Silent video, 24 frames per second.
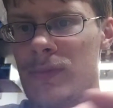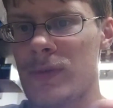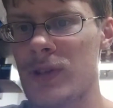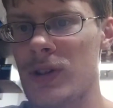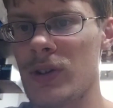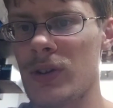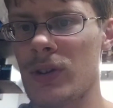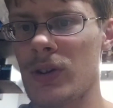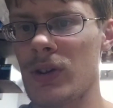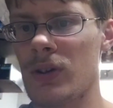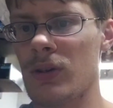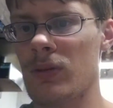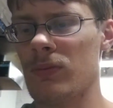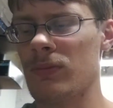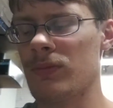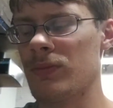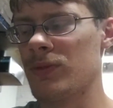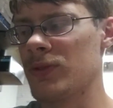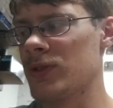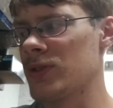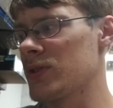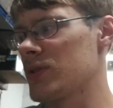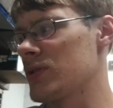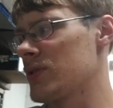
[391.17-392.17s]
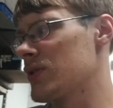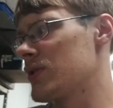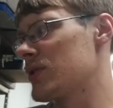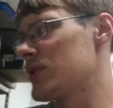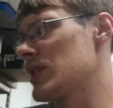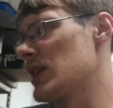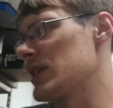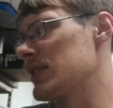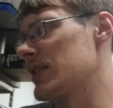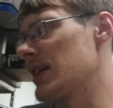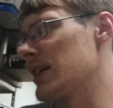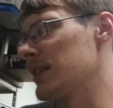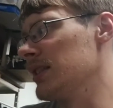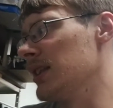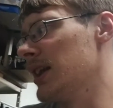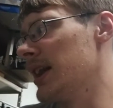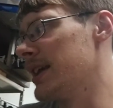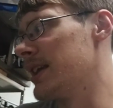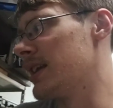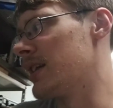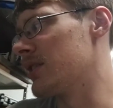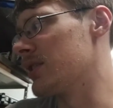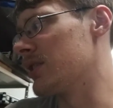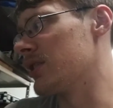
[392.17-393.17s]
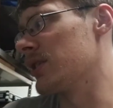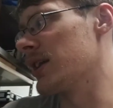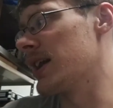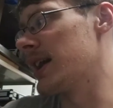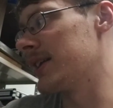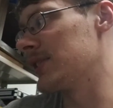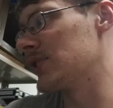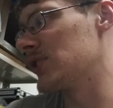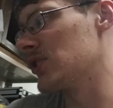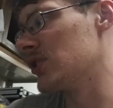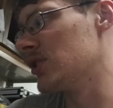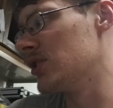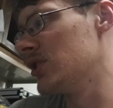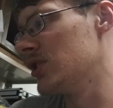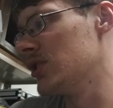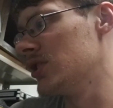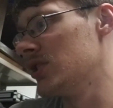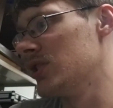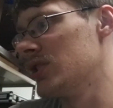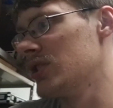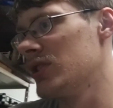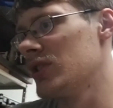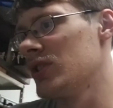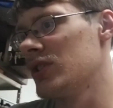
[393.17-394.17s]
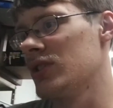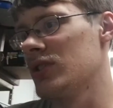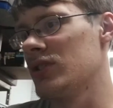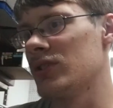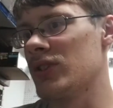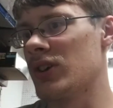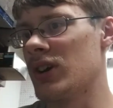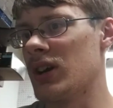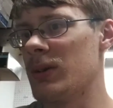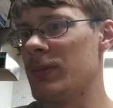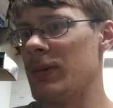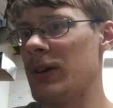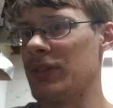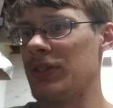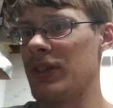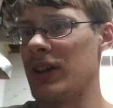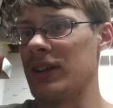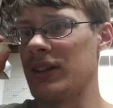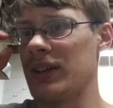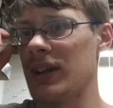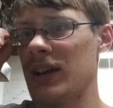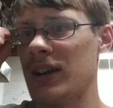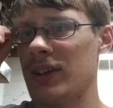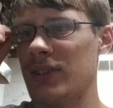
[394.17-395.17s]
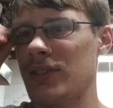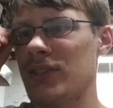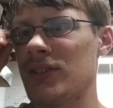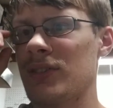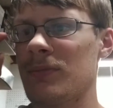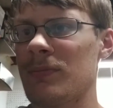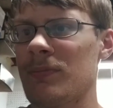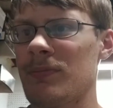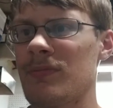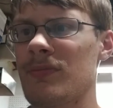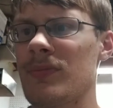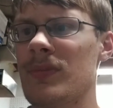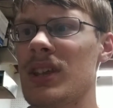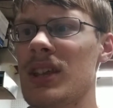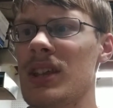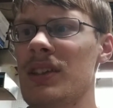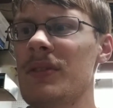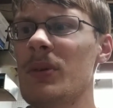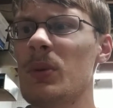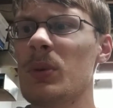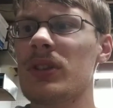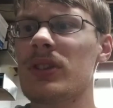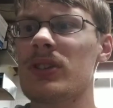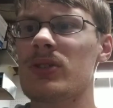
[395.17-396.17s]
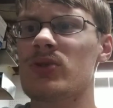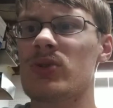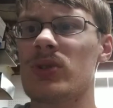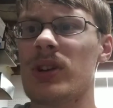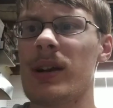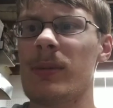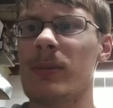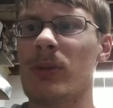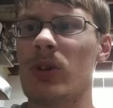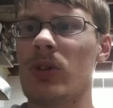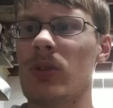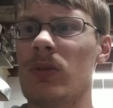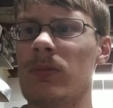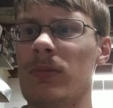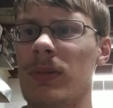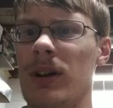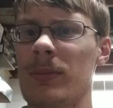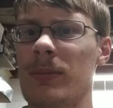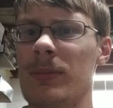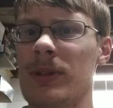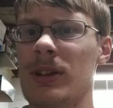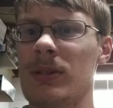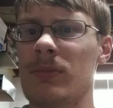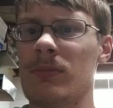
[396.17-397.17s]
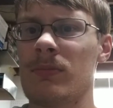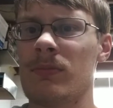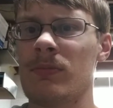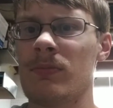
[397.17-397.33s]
There you go. Take that light out of your eyes. Sorry about that, guys. Even with a Dremel, I mean,